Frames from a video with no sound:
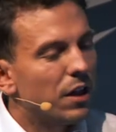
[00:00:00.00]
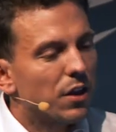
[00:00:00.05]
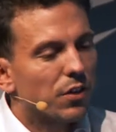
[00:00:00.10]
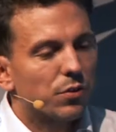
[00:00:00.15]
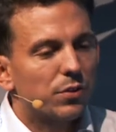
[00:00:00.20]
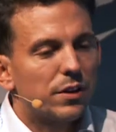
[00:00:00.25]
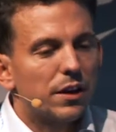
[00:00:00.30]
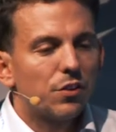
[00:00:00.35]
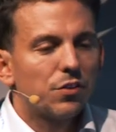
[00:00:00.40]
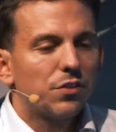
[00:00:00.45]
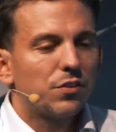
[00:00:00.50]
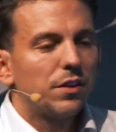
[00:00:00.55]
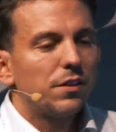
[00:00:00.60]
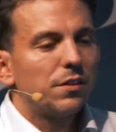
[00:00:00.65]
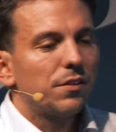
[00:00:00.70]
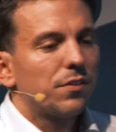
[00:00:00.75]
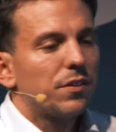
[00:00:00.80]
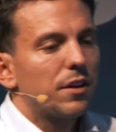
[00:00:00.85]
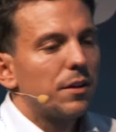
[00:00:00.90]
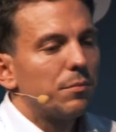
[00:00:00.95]
So there's still
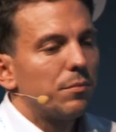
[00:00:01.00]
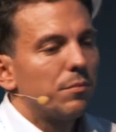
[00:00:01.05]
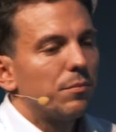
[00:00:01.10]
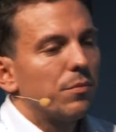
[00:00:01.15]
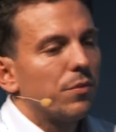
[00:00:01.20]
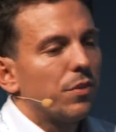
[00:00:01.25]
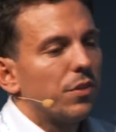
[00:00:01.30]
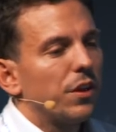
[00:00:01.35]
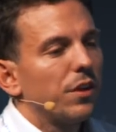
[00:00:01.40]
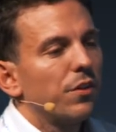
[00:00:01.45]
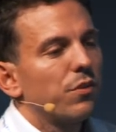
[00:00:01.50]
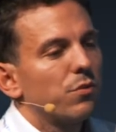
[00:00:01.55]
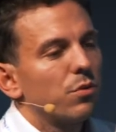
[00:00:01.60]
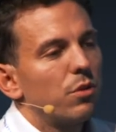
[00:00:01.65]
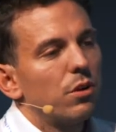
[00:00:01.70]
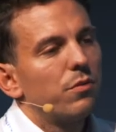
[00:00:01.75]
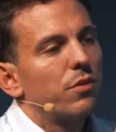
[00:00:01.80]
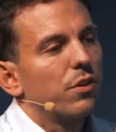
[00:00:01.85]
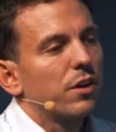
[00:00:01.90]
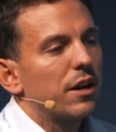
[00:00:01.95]
some things to
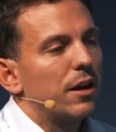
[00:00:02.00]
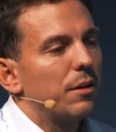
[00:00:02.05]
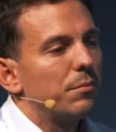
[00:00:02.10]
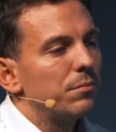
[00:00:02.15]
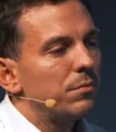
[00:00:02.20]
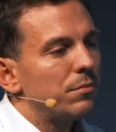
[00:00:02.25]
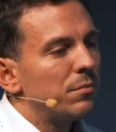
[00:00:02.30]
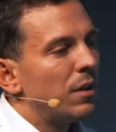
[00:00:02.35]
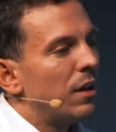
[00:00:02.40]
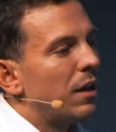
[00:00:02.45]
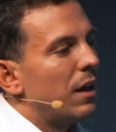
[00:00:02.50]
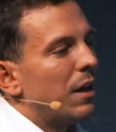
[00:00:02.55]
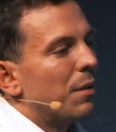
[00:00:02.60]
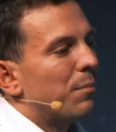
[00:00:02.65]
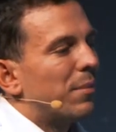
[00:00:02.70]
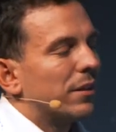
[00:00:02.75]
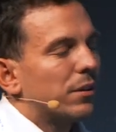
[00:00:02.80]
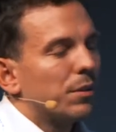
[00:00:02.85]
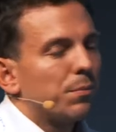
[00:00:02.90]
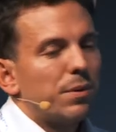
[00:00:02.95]
overcome,
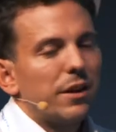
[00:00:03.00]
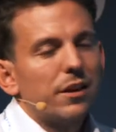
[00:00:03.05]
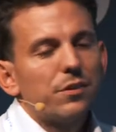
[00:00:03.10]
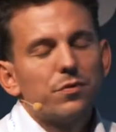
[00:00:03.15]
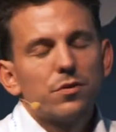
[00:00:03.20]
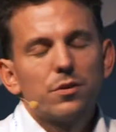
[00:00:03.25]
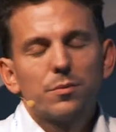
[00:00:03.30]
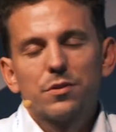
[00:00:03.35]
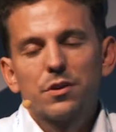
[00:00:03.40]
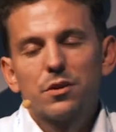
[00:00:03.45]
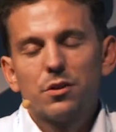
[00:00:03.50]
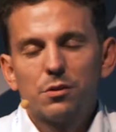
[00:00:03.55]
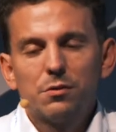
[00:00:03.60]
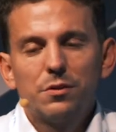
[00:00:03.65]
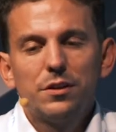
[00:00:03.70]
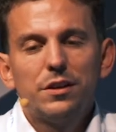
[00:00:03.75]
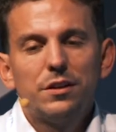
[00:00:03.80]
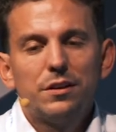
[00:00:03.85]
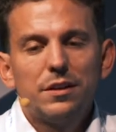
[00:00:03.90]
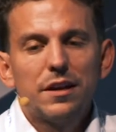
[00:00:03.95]
but the platforms are
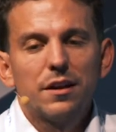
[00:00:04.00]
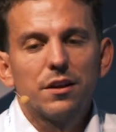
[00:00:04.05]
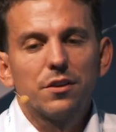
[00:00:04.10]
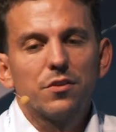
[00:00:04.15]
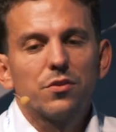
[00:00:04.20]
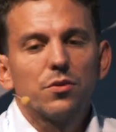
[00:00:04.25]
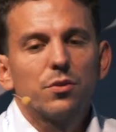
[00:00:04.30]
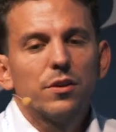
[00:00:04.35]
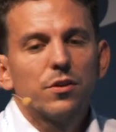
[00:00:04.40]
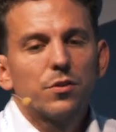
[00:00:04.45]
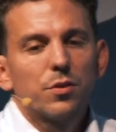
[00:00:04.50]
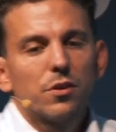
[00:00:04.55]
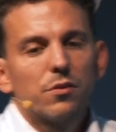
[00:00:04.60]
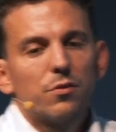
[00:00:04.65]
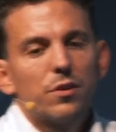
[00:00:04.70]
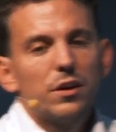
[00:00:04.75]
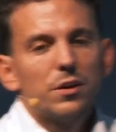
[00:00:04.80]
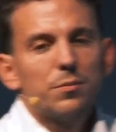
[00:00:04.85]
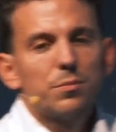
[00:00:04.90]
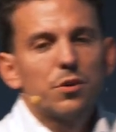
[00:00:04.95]
already there, so it's
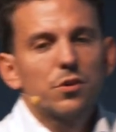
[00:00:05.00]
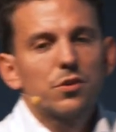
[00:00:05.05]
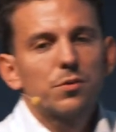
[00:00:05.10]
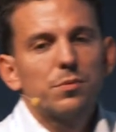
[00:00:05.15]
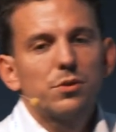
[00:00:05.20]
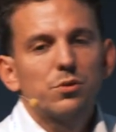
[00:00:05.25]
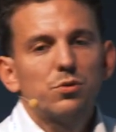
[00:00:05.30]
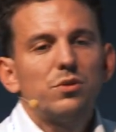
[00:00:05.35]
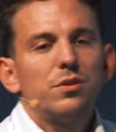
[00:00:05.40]
already possible to